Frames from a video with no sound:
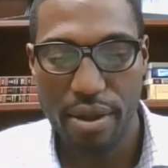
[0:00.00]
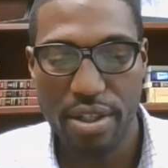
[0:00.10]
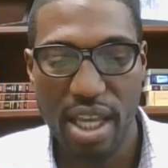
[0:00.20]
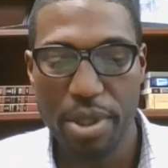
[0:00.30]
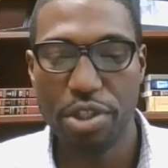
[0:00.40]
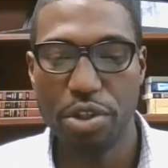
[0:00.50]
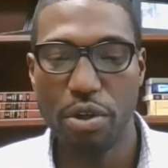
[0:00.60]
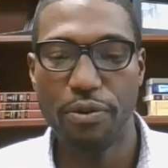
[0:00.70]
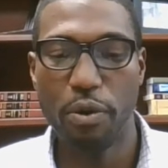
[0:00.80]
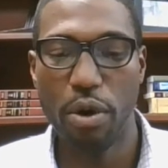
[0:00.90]
Same is
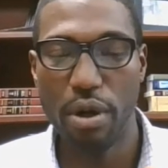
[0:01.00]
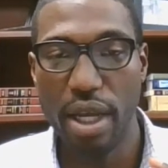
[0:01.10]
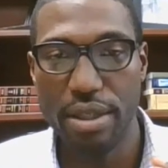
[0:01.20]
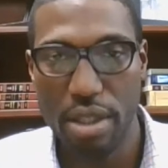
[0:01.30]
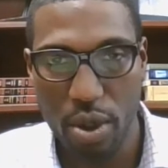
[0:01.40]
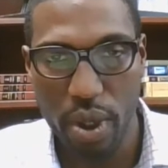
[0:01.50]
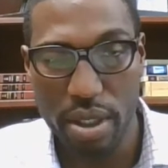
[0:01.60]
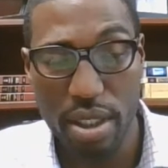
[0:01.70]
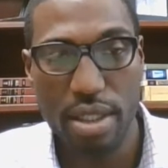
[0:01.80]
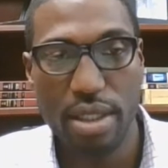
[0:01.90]
true for each of the
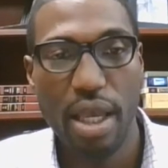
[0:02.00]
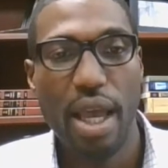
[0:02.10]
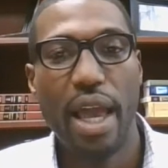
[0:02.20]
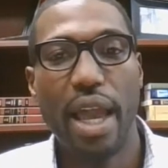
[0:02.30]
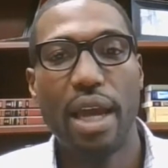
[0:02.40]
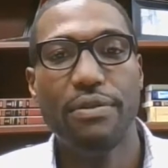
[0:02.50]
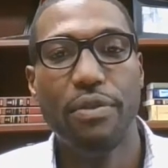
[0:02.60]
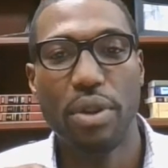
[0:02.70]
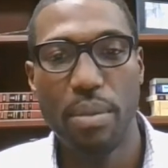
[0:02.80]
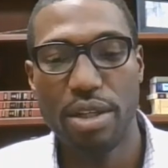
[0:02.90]
quizzes and
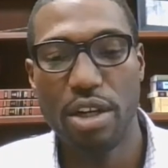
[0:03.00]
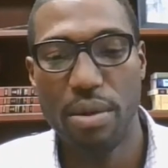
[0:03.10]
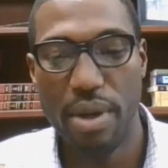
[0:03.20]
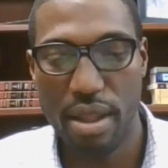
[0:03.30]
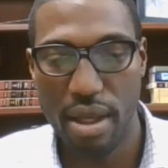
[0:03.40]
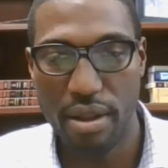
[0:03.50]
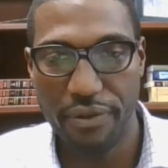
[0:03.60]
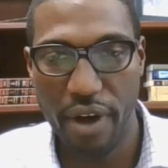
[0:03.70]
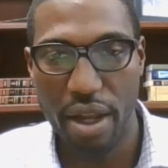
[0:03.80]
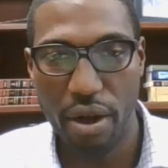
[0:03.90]
for the midterm and the
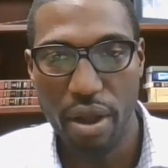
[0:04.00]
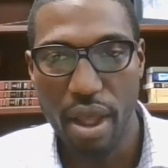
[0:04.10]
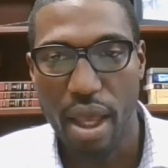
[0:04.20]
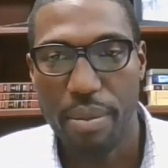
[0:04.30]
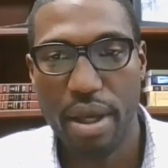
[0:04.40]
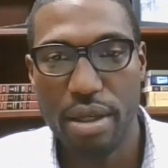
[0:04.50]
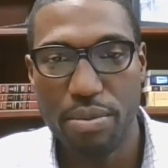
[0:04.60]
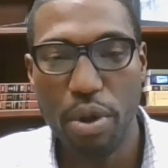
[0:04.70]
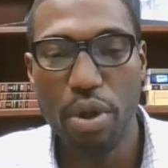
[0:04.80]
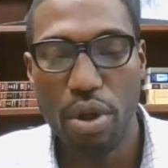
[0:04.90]
final, because
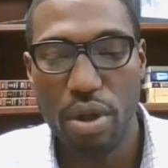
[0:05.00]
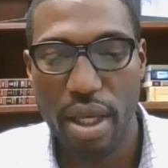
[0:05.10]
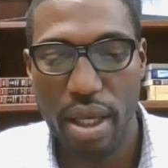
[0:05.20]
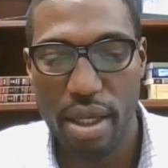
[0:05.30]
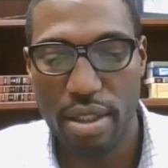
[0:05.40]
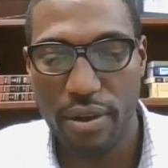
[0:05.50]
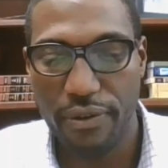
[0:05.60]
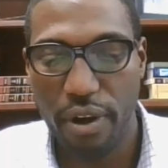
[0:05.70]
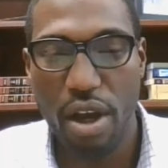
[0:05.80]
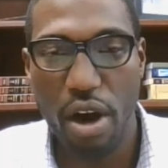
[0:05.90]
Moodle is
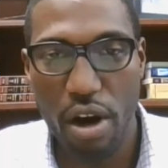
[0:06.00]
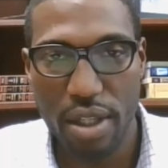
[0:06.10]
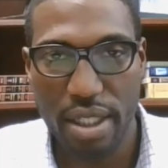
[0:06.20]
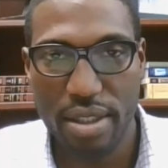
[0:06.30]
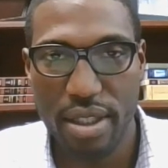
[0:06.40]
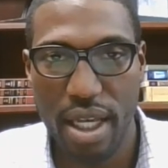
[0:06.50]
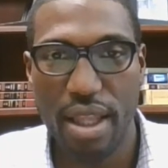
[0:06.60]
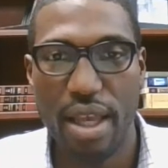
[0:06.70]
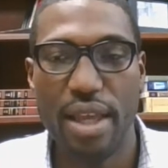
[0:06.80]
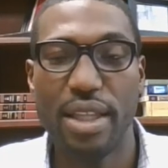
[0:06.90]
fairly heartless in
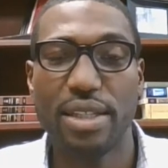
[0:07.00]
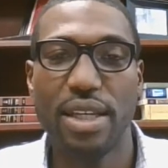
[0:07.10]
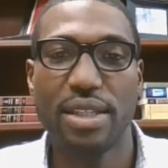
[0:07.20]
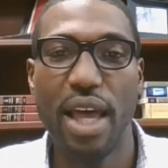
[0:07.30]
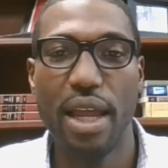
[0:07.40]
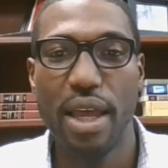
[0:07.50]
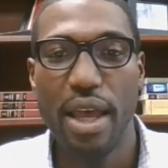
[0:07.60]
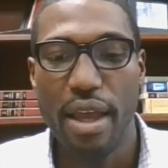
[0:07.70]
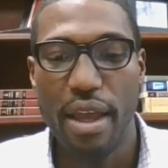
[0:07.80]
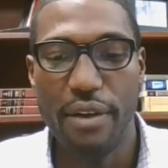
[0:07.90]
the sense that
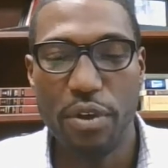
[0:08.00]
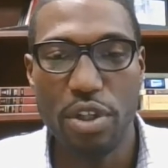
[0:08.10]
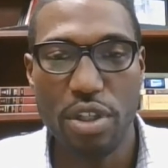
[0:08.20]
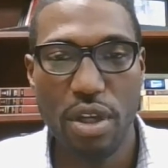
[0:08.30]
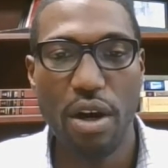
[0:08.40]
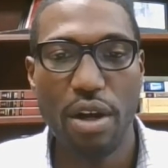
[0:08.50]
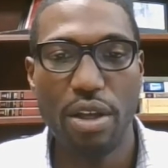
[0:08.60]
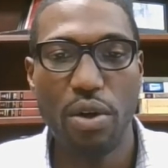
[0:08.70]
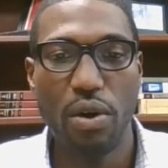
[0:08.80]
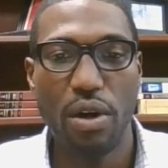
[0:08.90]
if you start
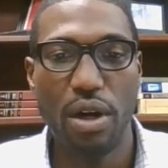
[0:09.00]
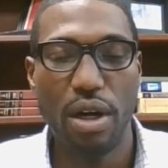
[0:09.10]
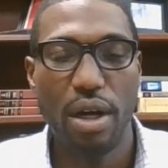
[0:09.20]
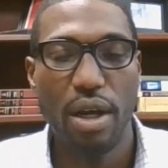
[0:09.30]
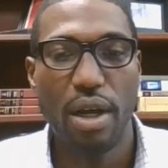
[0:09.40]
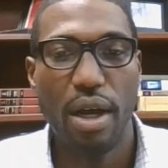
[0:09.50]
your